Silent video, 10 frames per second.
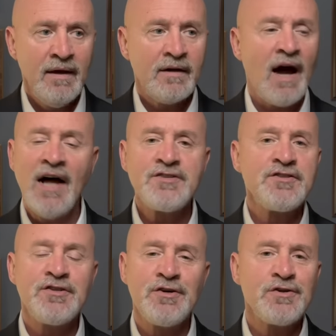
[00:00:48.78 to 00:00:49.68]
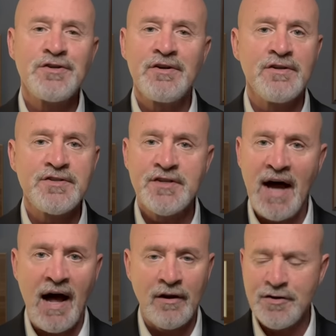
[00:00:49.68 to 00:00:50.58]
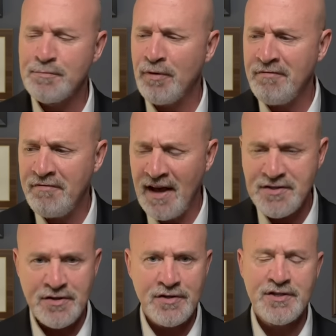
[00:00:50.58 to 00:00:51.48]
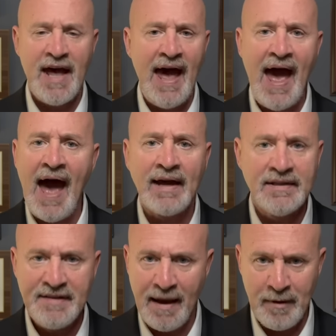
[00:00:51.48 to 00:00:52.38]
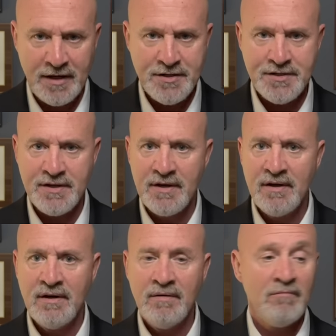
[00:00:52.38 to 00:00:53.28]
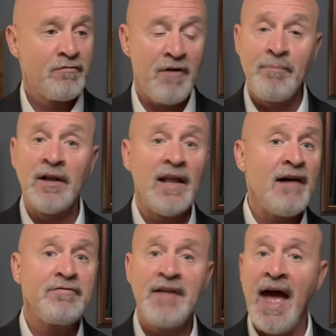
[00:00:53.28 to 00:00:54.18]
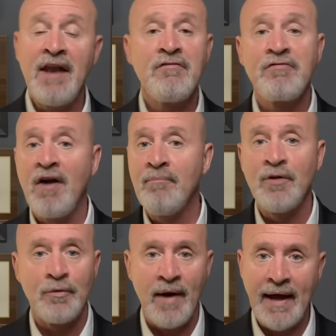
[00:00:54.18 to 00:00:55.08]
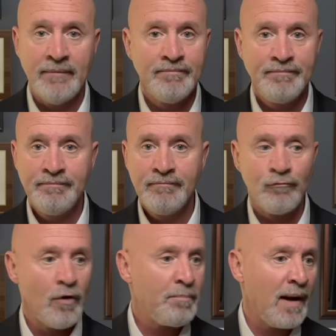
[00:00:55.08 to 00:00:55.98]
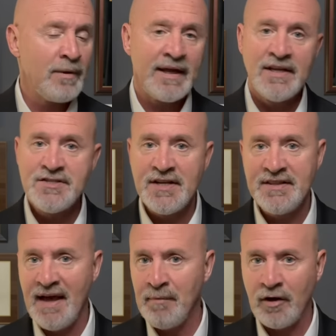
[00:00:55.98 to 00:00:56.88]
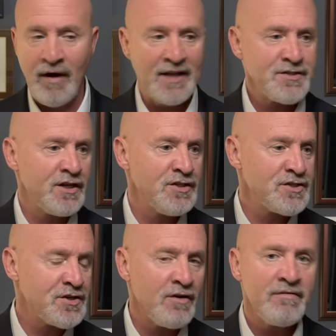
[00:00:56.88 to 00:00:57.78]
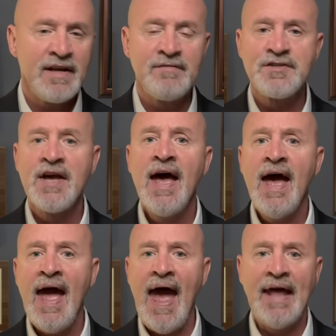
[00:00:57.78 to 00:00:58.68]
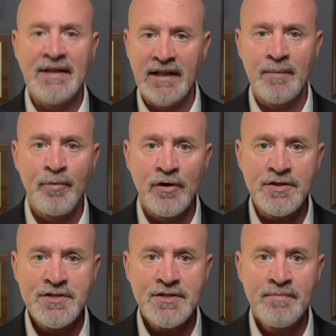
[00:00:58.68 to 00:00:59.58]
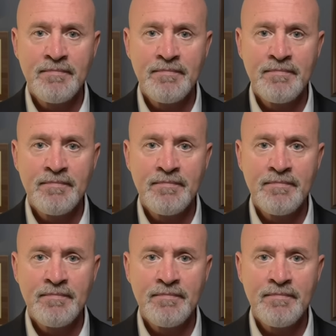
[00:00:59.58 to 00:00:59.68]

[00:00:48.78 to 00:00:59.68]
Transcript: Constitutional scholars, professors, academics, from the left and from the right, Republicans and Democrats, conservatives and liberals,